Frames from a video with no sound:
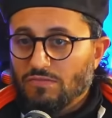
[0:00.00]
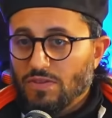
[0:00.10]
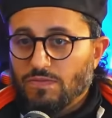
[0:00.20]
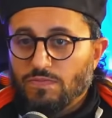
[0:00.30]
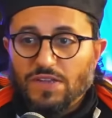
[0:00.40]

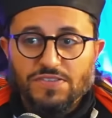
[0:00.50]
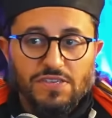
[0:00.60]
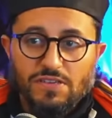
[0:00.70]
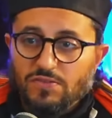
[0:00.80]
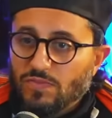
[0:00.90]
with
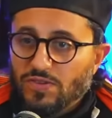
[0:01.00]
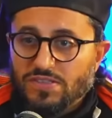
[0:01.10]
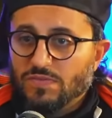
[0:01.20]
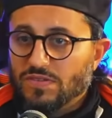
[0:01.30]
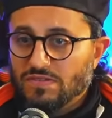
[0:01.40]
Palestinians or
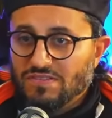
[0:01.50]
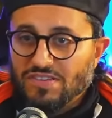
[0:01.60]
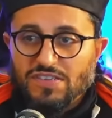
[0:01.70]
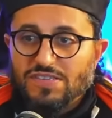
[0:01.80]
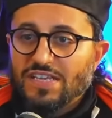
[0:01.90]
Muslims. They're
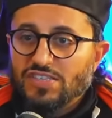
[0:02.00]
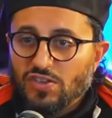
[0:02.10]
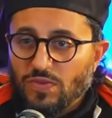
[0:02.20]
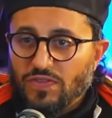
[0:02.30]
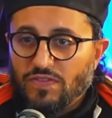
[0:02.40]
just as
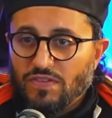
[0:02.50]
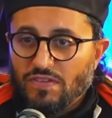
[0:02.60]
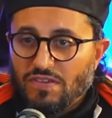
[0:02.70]
humans.